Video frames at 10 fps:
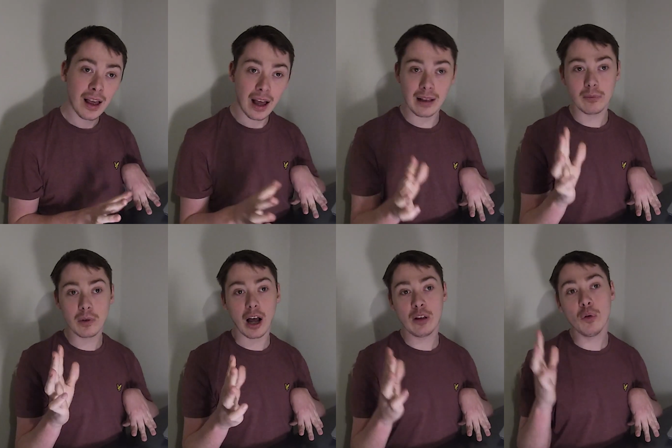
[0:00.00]
and
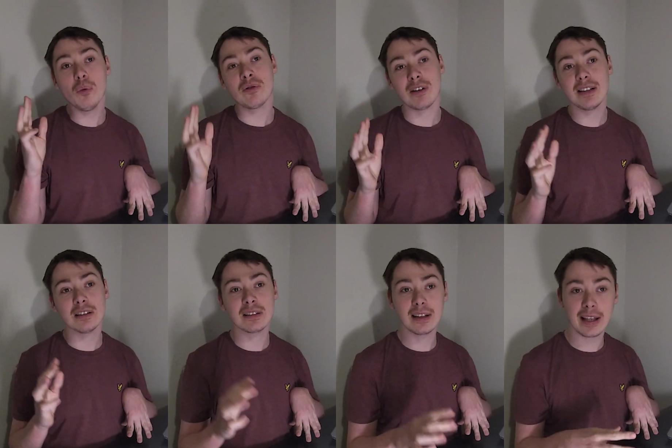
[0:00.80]
I know it was
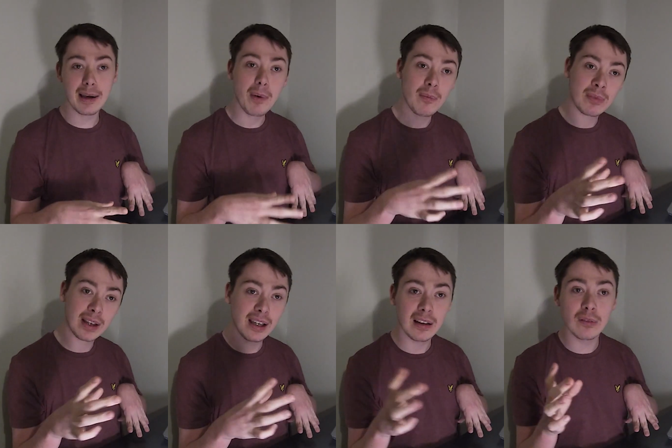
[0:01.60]
Rangers today, but I'm
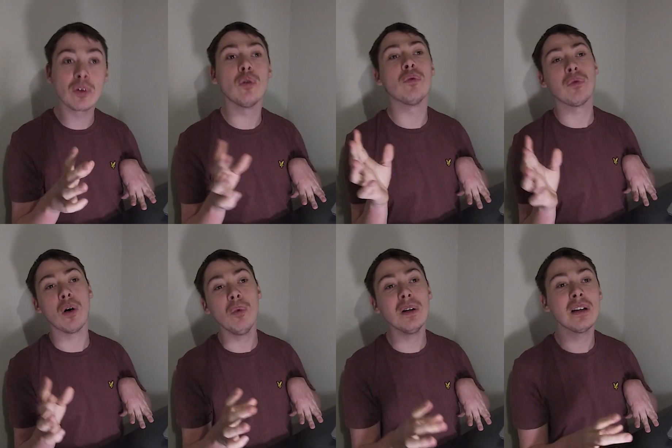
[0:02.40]
thinking of going
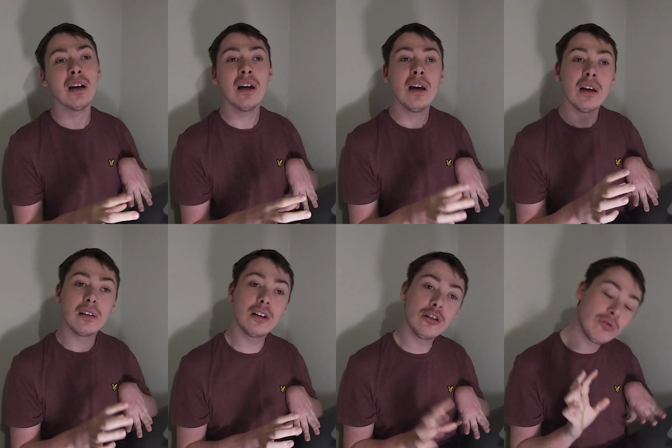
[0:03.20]
forward,
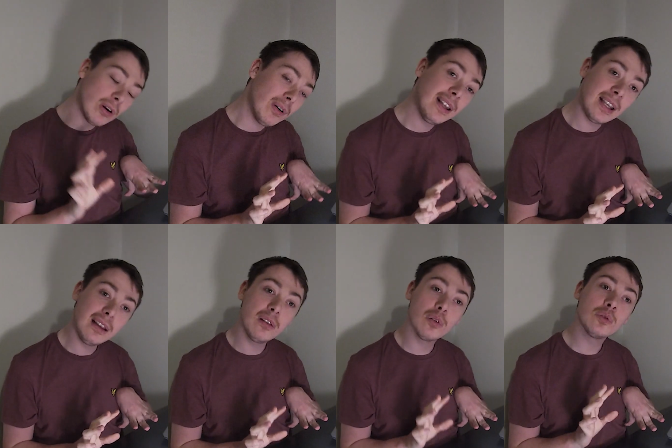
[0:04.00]
do you really
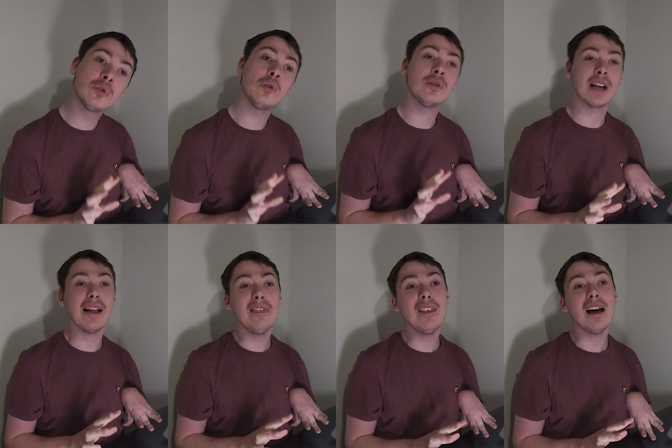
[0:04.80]
need those two
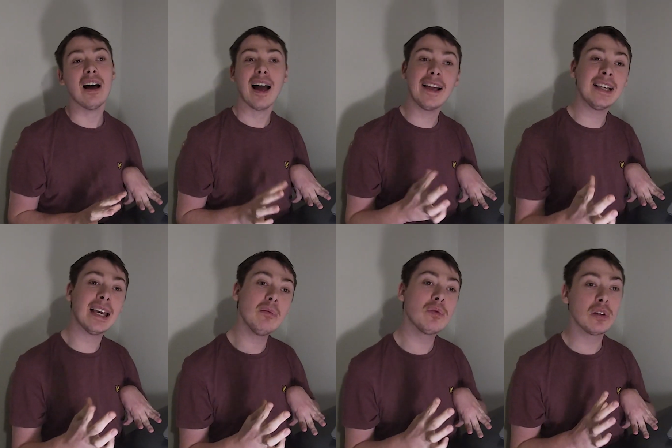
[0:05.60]
sitting there in
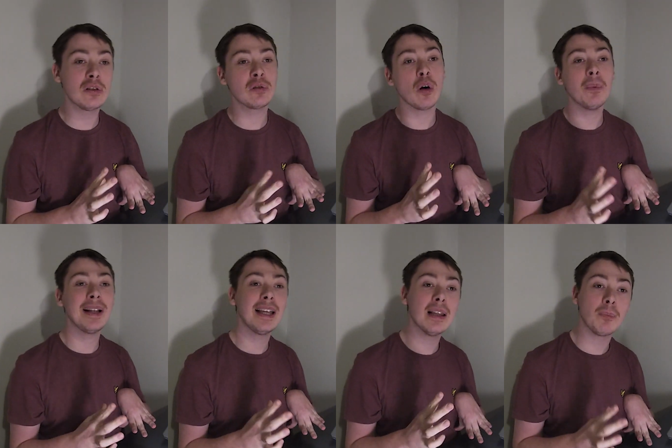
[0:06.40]
games where you
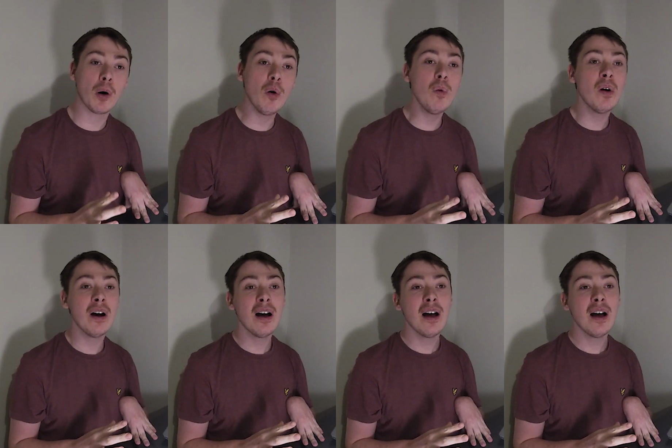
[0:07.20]
dominate the ball?